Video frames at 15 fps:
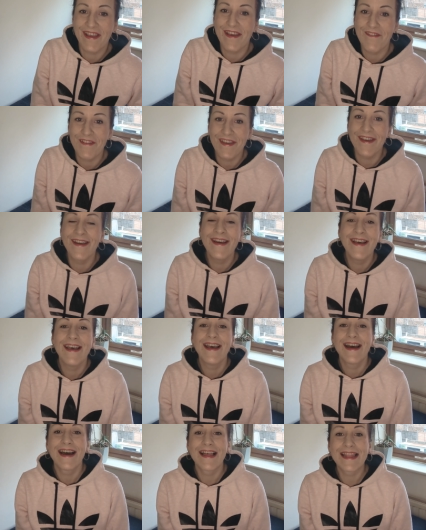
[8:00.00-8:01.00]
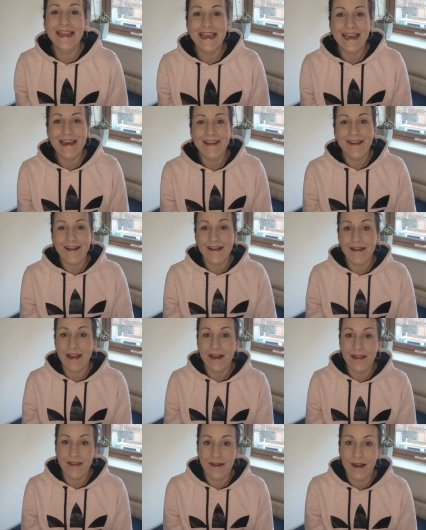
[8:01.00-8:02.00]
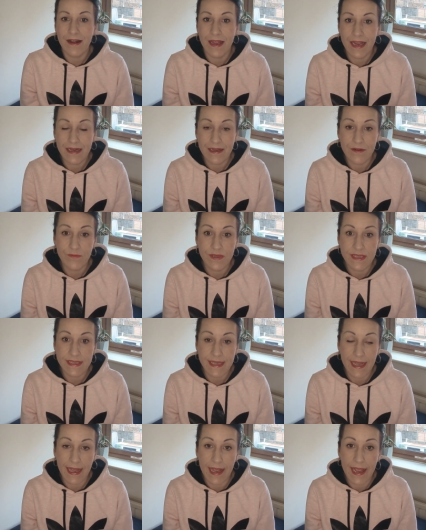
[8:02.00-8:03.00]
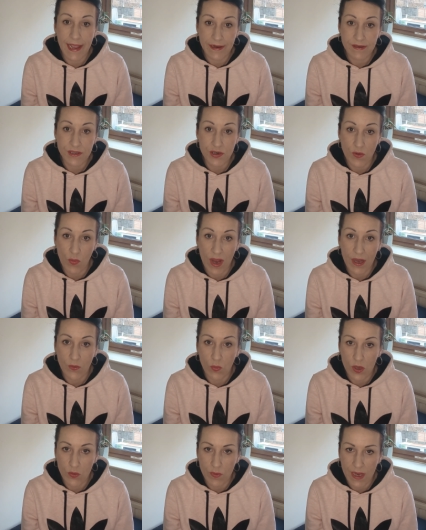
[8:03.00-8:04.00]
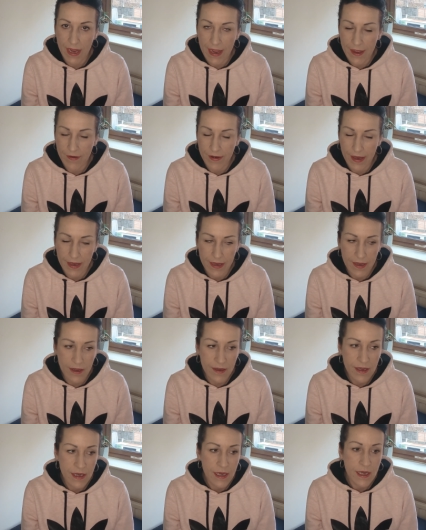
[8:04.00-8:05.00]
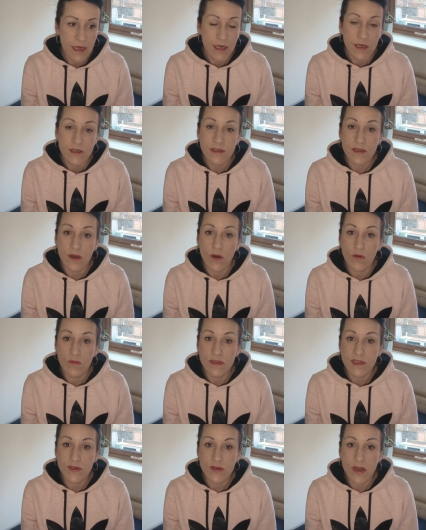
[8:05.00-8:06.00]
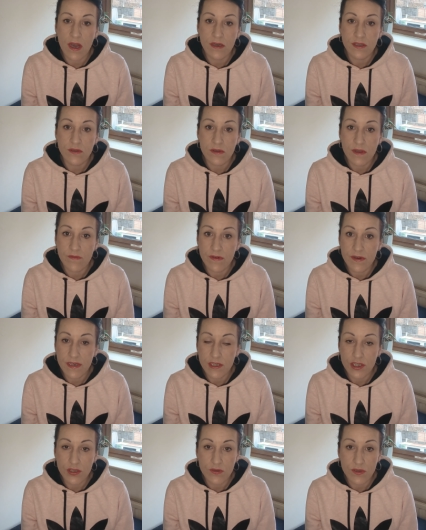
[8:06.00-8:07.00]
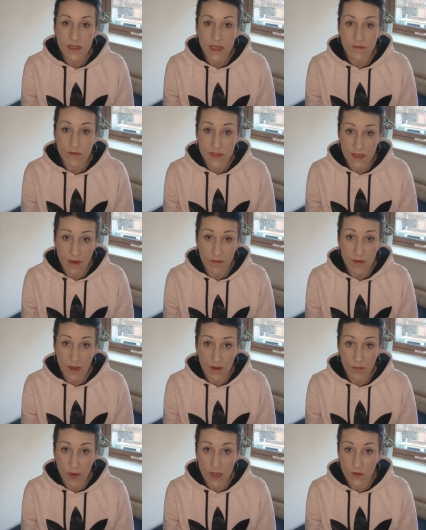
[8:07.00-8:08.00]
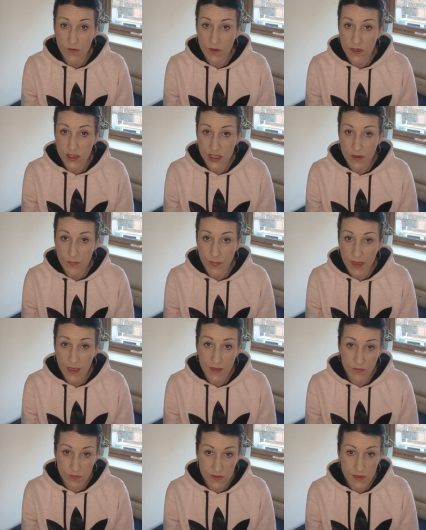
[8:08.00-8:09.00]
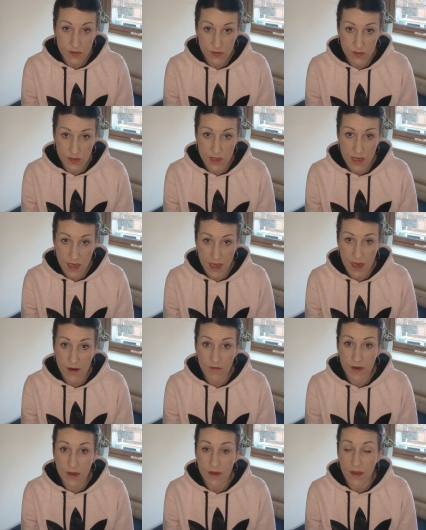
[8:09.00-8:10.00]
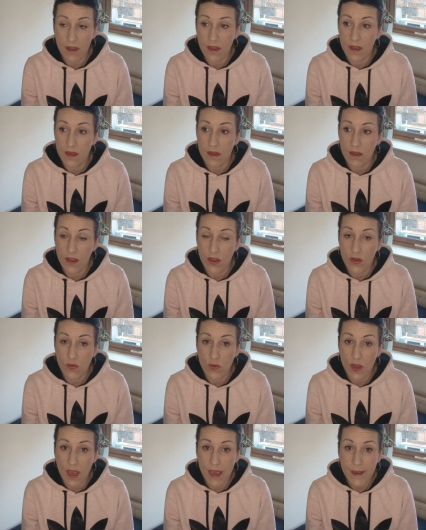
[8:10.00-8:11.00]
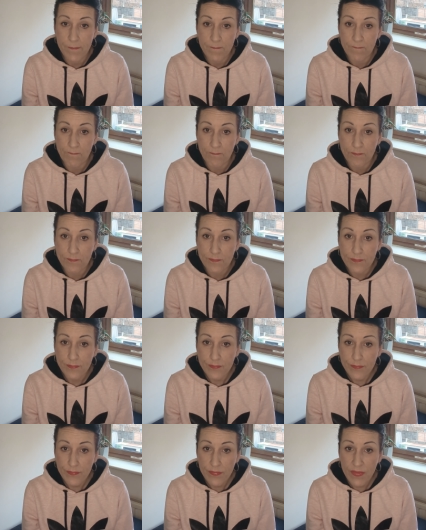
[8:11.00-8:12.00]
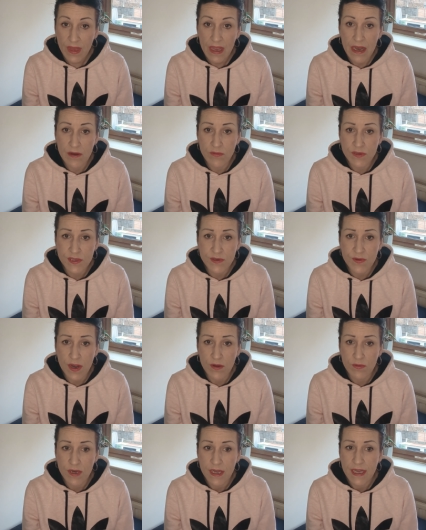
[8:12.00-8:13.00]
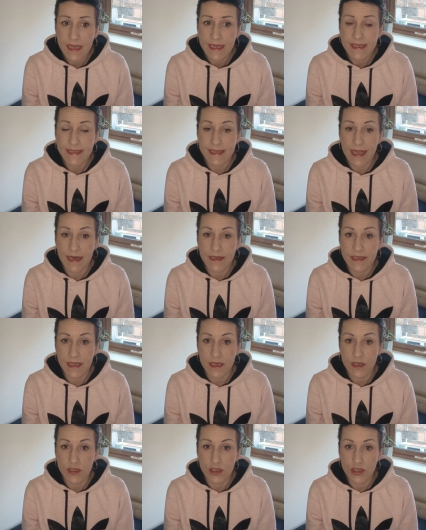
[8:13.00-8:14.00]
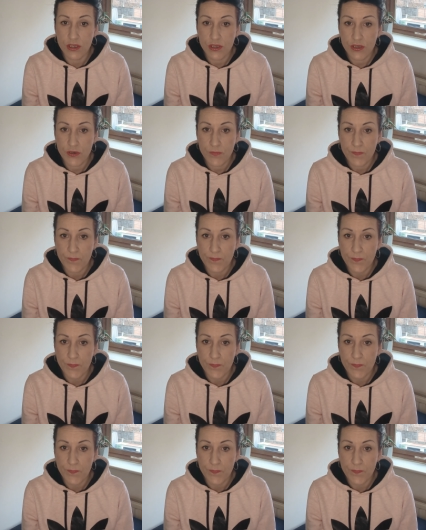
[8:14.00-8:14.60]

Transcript: have, yeah, and they are greatly related with the extra weight what we had, yeah. So with regards to liver issues, there was I, I went to the GP. It was here in the in the UK. I was around thirty two,